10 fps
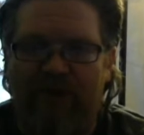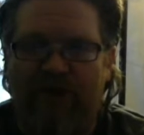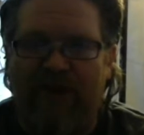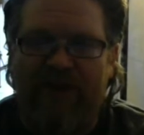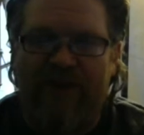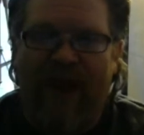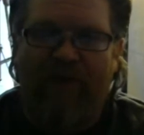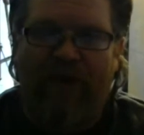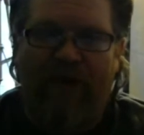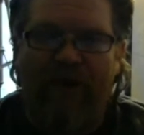you see that's
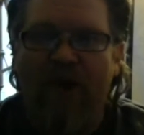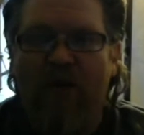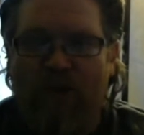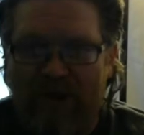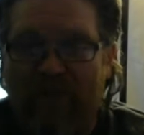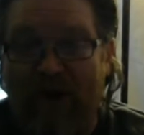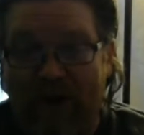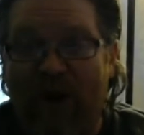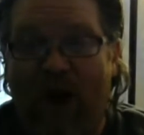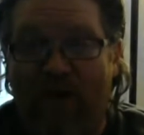out there was
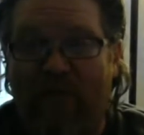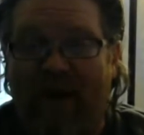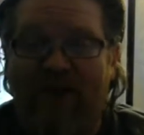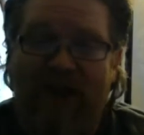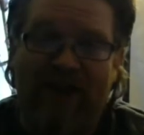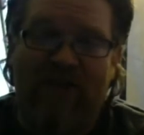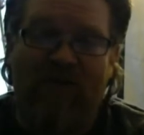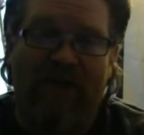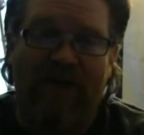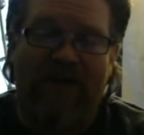printed off by Jason
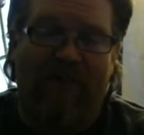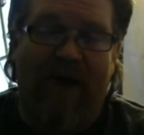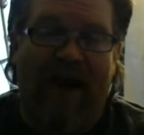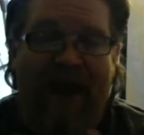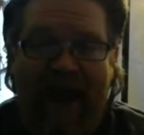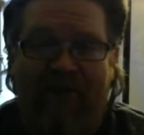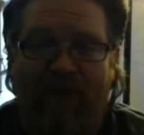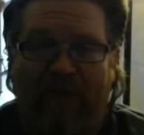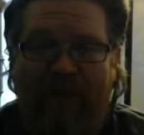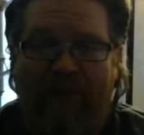Willis and about a
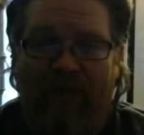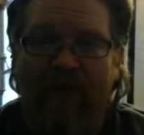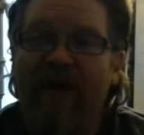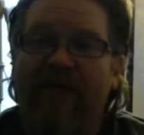handful of people.